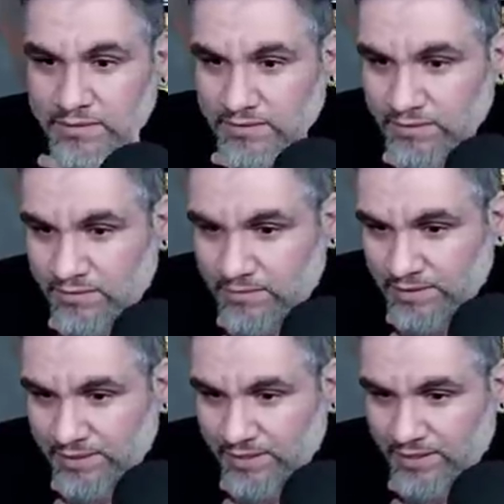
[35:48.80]
So what
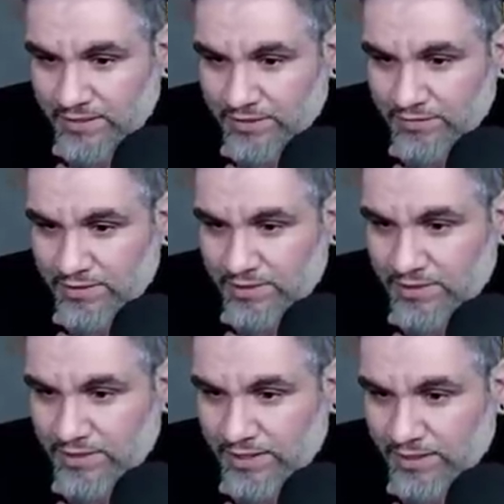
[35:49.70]
do they got here?
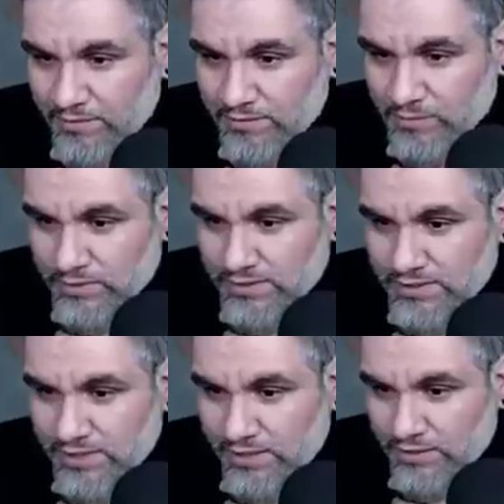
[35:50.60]
3 hours, 1
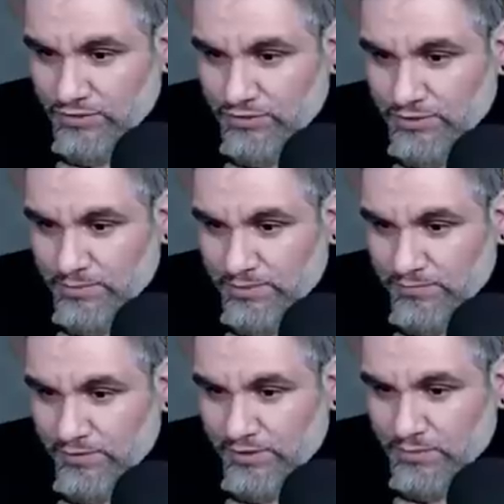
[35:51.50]
Settle, 2
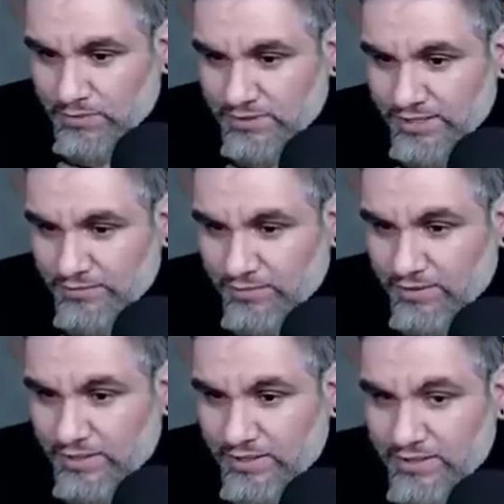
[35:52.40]
Supreme Verdicts, 1
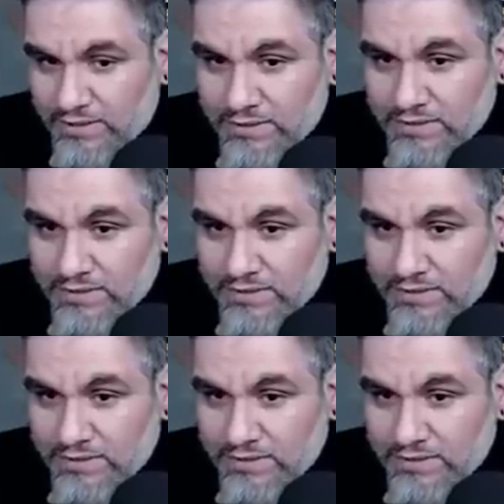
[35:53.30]
Teferi,